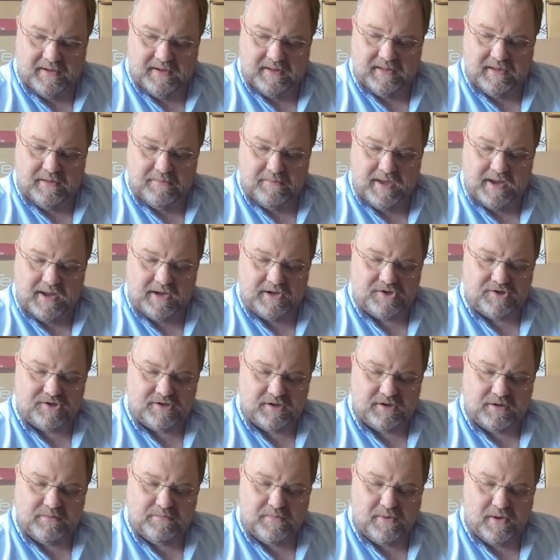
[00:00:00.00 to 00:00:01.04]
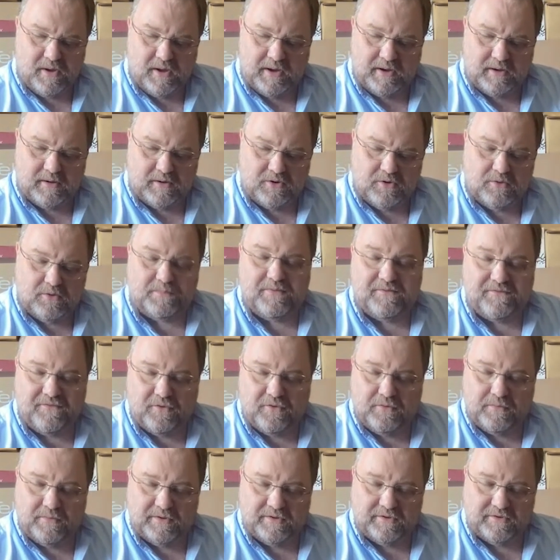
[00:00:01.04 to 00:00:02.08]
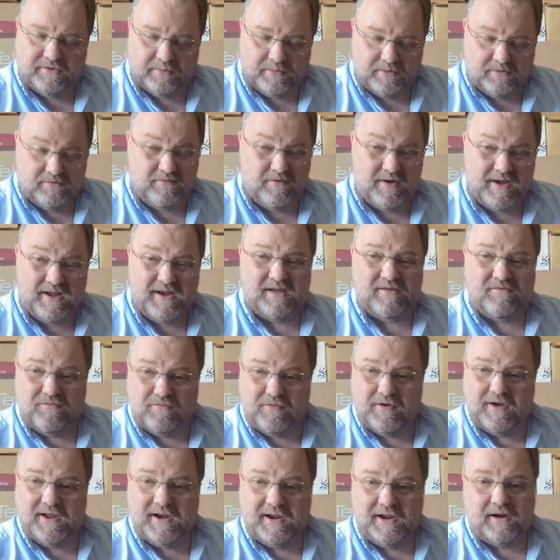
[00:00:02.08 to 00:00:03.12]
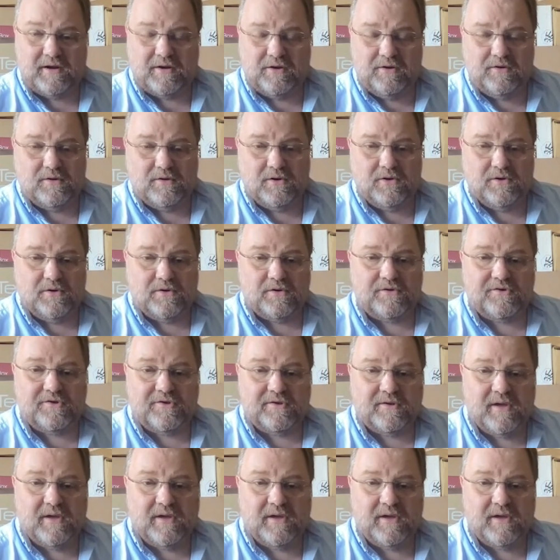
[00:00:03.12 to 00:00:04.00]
they managed to combine good performance with really, really good looks.